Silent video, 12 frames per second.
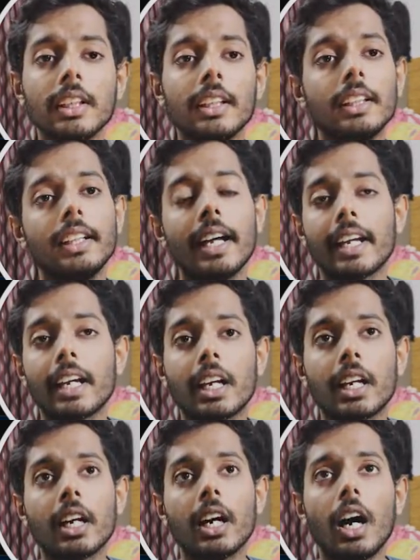like
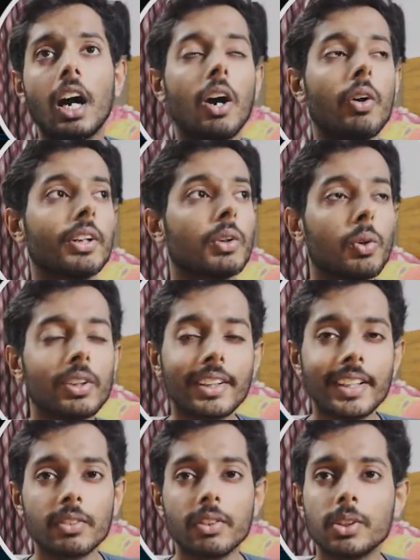how in older
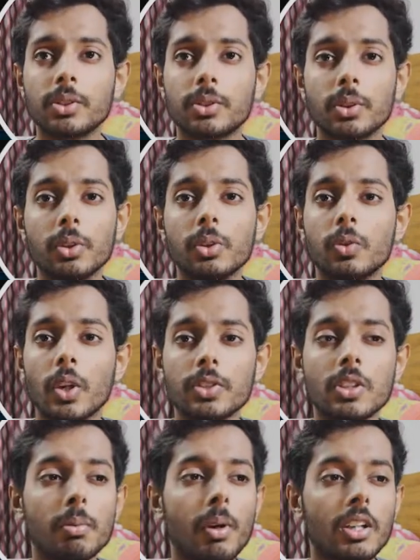days we used to use
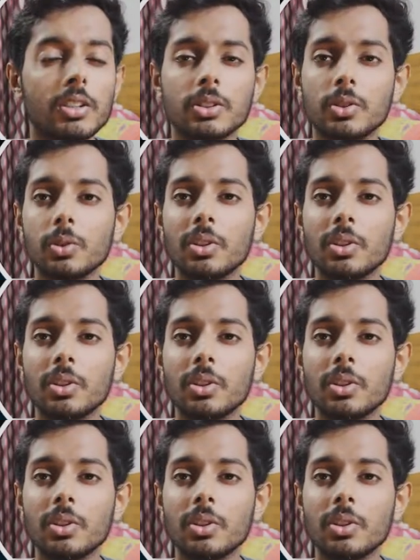VirtualBox to